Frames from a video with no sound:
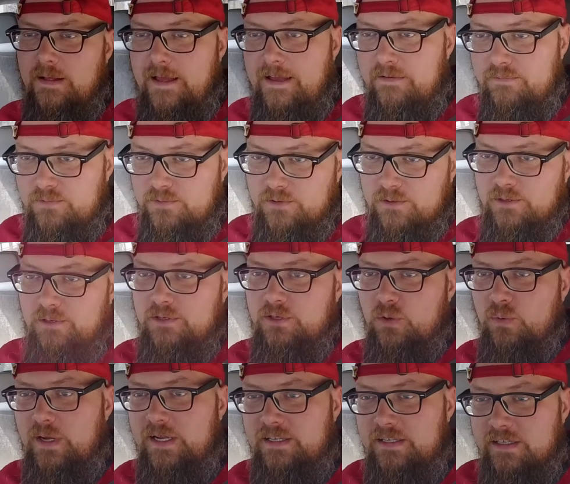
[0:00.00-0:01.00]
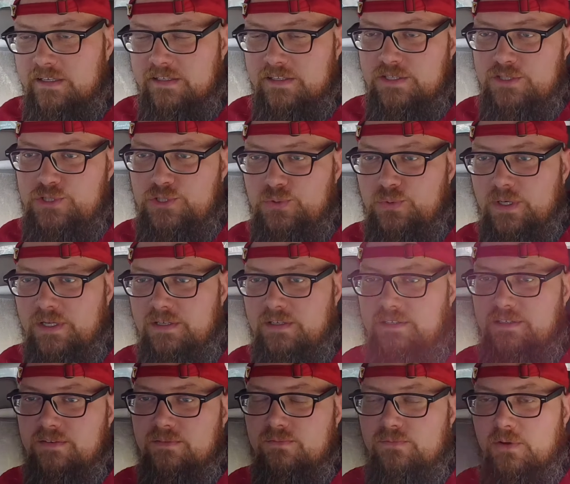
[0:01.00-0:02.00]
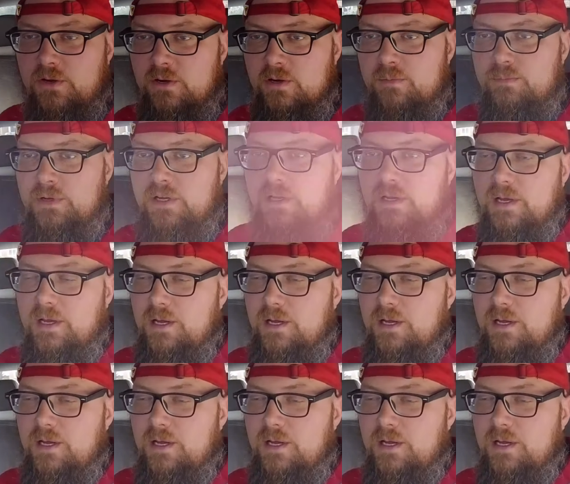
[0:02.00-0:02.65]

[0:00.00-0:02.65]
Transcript: After correcting the issue, I did confirm